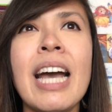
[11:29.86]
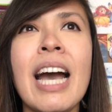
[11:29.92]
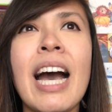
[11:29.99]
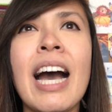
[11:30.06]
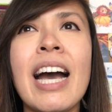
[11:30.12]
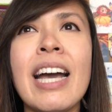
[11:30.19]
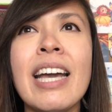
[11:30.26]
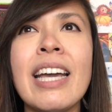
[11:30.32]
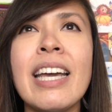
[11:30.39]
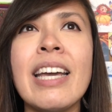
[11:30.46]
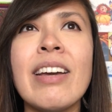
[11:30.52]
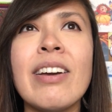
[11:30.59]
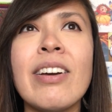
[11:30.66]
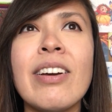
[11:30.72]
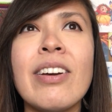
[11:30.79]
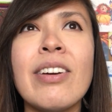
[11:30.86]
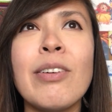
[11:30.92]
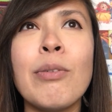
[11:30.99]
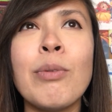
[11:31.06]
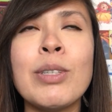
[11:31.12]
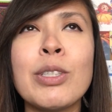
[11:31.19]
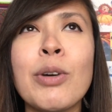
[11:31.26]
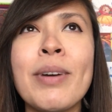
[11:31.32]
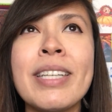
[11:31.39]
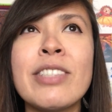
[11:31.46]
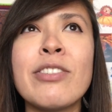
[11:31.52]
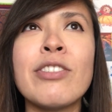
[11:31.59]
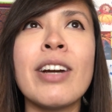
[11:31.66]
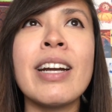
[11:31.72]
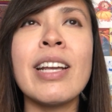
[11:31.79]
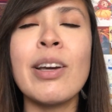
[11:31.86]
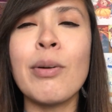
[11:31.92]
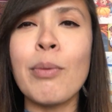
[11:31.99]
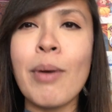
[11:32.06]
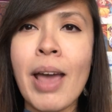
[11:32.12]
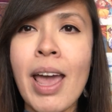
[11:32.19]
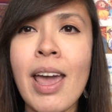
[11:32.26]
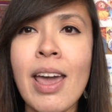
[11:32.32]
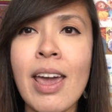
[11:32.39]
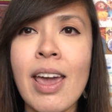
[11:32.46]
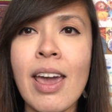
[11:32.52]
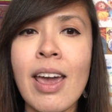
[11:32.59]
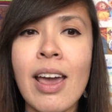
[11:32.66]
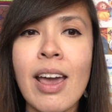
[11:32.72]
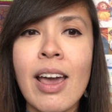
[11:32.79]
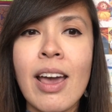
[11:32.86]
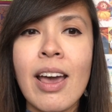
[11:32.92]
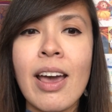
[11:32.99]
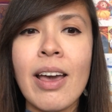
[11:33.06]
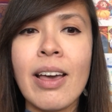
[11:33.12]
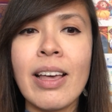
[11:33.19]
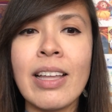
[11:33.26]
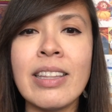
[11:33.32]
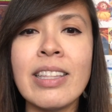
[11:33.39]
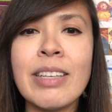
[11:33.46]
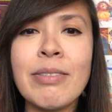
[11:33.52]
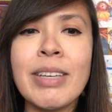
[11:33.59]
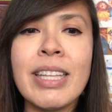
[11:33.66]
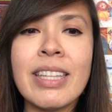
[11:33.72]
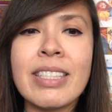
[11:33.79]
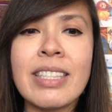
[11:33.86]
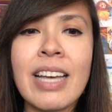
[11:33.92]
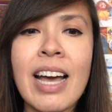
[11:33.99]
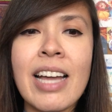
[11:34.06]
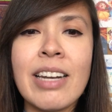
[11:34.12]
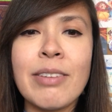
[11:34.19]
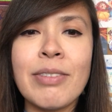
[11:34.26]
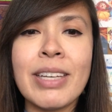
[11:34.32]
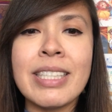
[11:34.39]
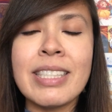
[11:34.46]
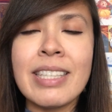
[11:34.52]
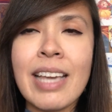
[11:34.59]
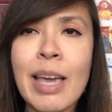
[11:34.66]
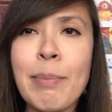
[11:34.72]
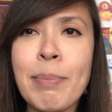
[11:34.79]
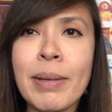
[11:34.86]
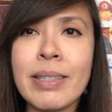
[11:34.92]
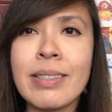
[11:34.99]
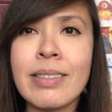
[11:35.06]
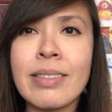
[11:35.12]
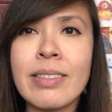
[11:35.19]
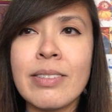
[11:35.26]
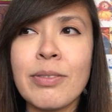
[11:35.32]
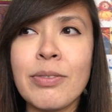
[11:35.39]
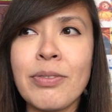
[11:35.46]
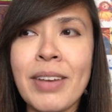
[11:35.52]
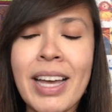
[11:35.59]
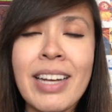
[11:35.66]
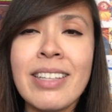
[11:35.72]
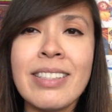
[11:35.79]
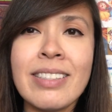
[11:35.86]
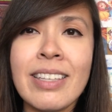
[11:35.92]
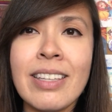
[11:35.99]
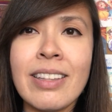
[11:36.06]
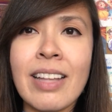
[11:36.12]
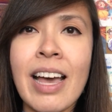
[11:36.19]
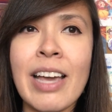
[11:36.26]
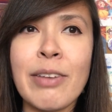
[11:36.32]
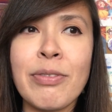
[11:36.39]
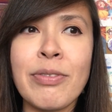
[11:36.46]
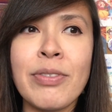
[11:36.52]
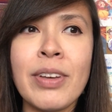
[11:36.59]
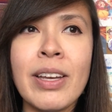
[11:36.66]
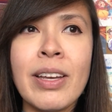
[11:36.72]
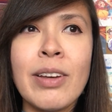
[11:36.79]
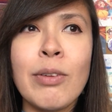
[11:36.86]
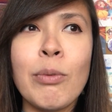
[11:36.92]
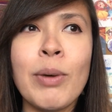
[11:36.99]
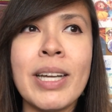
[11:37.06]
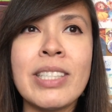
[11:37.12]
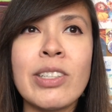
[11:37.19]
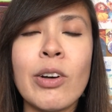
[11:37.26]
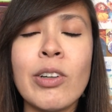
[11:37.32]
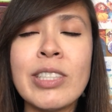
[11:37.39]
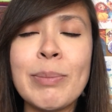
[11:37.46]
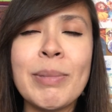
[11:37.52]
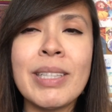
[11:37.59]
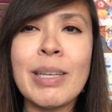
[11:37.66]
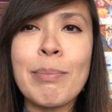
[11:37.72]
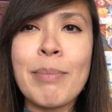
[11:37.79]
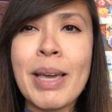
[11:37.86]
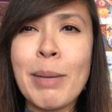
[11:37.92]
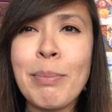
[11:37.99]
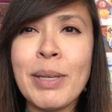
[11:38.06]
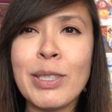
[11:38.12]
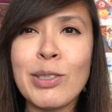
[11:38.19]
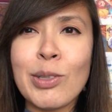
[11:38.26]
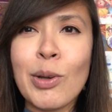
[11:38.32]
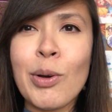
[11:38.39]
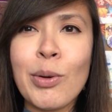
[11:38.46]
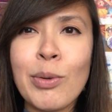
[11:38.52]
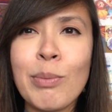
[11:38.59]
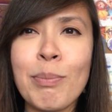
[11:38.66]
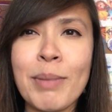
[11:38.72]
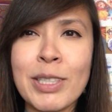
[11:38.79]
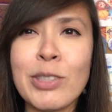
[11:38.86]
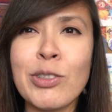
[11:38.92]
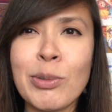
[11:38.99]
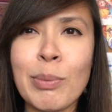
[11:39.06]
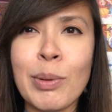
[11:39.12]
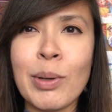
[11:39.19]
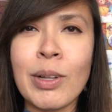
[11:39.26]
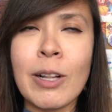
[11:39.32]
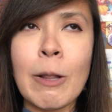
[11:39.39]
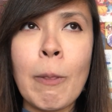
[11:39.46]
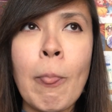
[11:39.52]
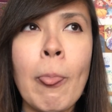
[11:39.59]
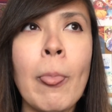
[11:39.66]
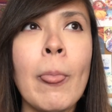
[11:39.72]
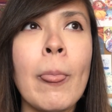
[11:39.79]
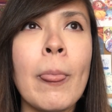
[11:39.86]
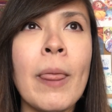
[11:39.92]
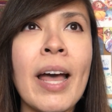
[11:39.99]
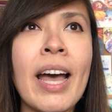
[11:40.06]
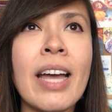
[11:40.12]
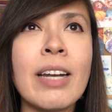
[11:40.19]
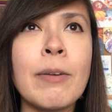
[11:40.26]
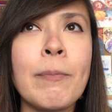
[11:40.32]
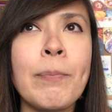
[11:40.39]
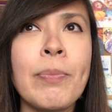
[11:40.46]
I was always running away and living this kind of escapist fantasy life, which ultimately made me so miserable that